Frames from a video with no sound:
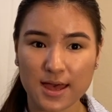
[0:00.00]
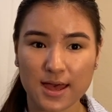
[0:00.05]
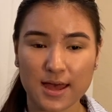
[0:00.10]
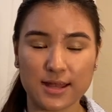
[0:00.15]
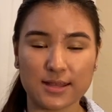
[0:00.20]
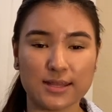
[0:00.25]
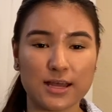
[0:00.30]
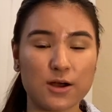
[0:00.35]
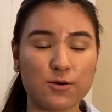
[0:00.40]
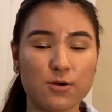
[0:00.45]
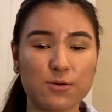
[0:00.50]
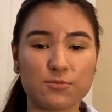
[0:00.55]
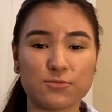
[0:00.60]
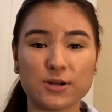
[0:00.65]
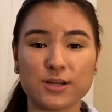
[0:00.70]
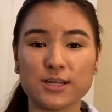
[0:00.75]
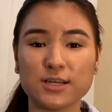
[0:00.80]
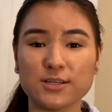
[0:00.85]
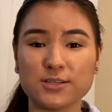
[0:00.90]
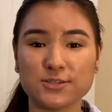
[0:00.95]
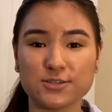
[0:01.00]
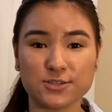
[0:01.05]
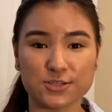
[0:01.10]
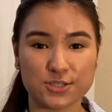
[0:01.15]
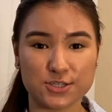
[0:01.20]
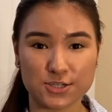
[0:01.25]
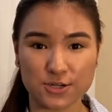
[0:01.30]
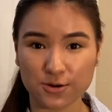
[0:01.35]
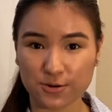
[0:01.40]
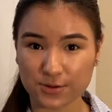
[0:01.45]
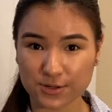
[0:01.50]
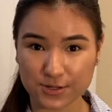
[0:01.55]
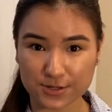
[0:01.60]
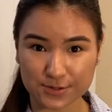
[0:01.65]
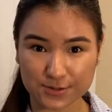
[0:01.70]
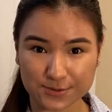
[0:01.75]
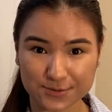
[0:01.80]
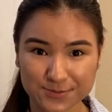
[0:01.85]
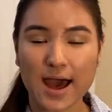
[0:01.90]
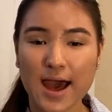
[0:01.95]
and now I'm ready to show you.